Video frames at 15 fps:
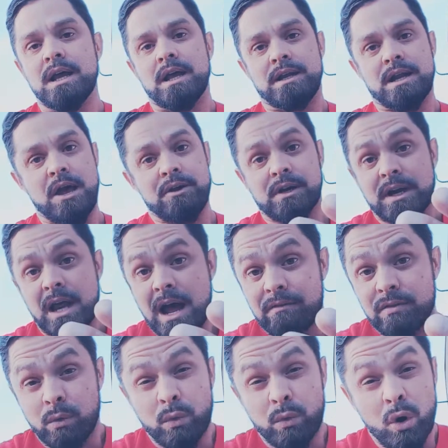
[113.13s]
Now you're going to have
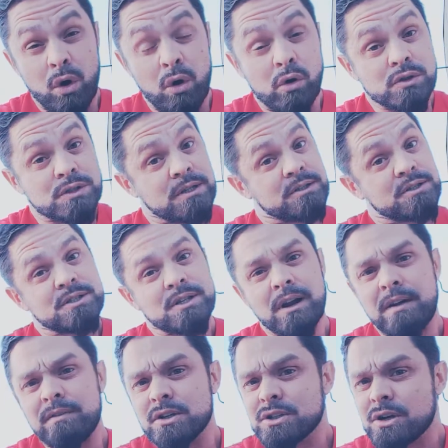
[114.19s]
the rolls, and you're just going to
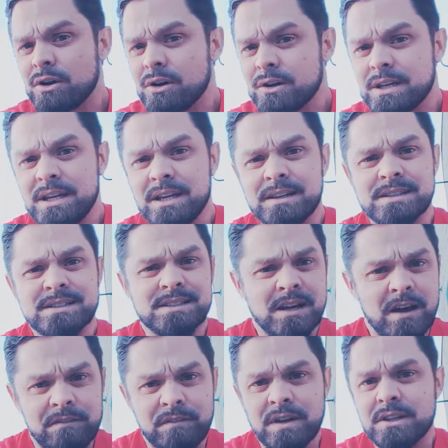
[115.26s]
have the turkey and the
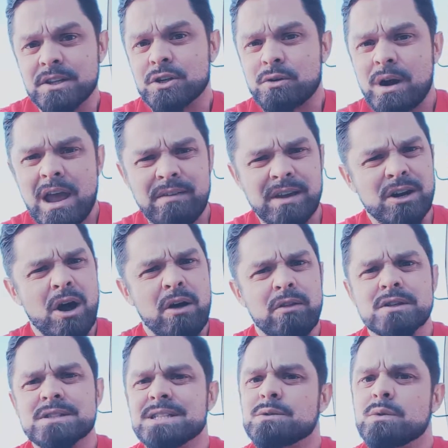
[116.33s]
stuffing and the gravy and all
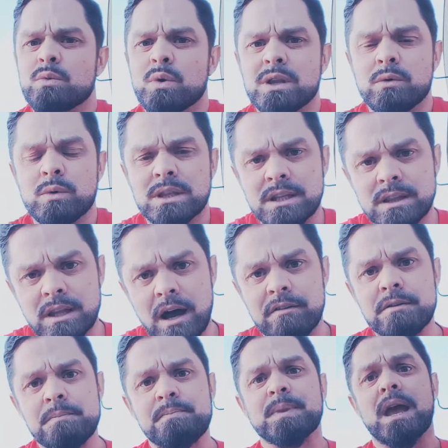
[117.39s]
those things we really, really love.
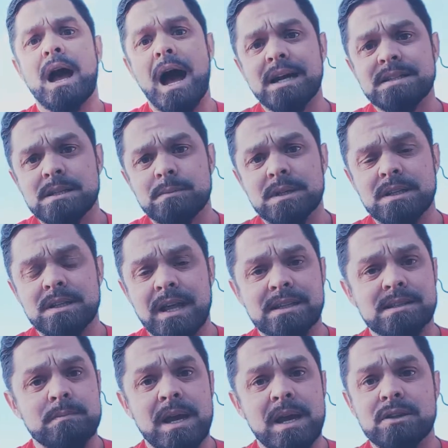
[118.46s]
I typically like
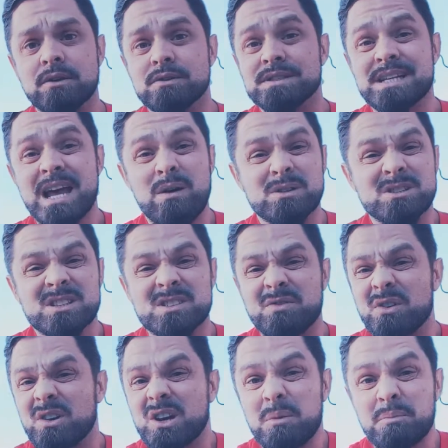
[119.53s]
to make those sandwiches
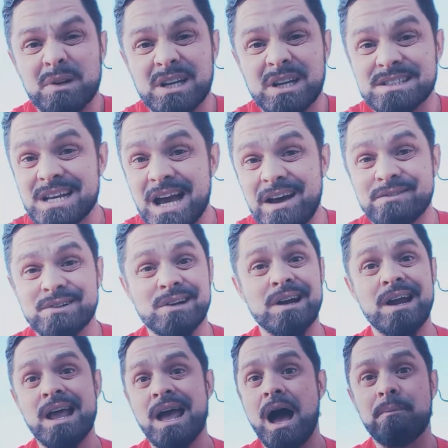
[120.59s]
for a couple days after.
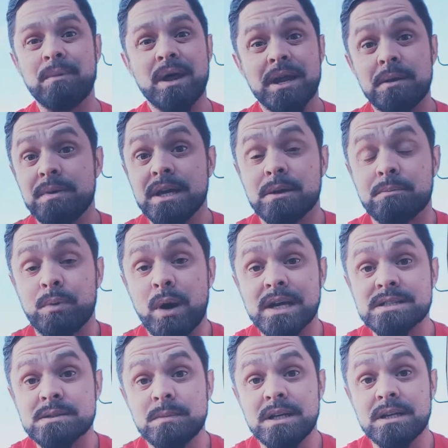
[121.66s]
I'm not a big
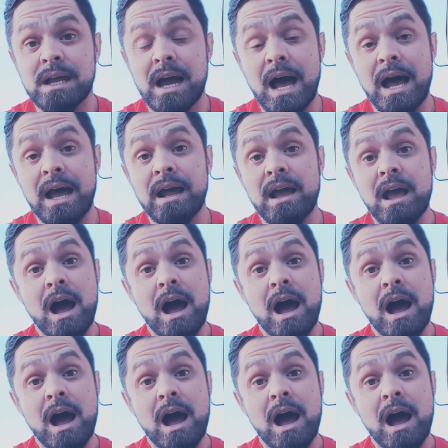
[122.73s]
breast meat guy.